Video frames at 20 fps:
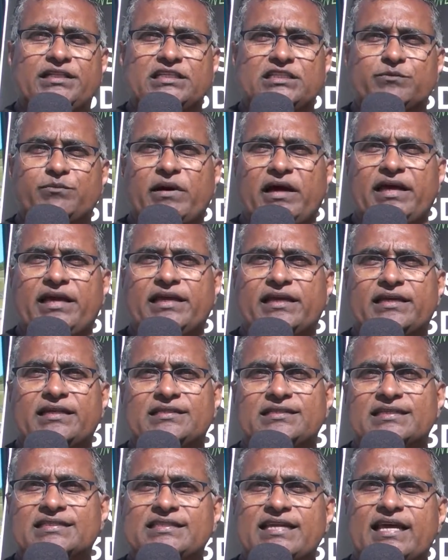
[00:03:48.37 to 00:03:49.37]
this bike
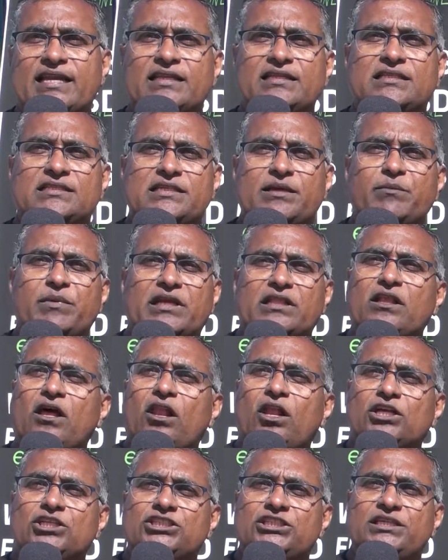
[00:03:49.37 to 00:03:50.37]
is exactly the same
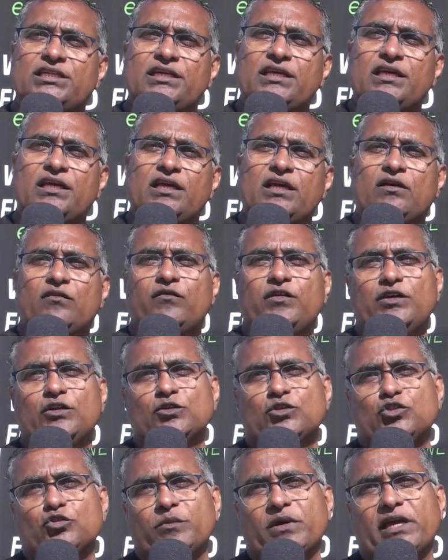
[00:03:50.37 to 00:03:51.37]
technology we
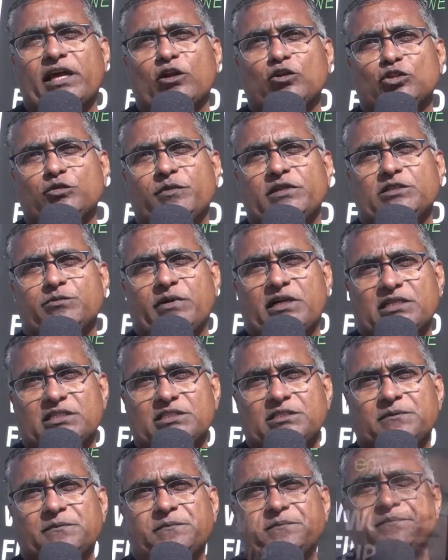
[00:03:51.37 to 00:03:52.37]
use to make aerospace
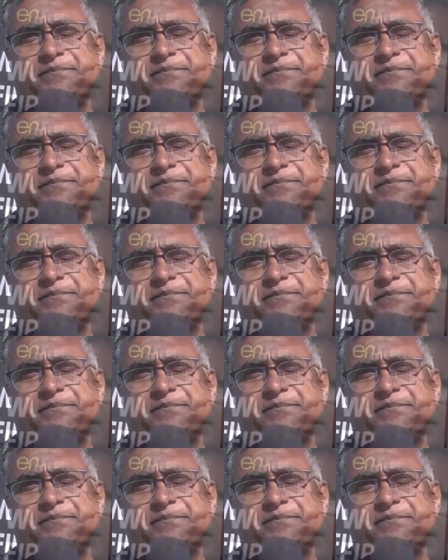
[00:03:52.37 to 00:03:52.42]
parts.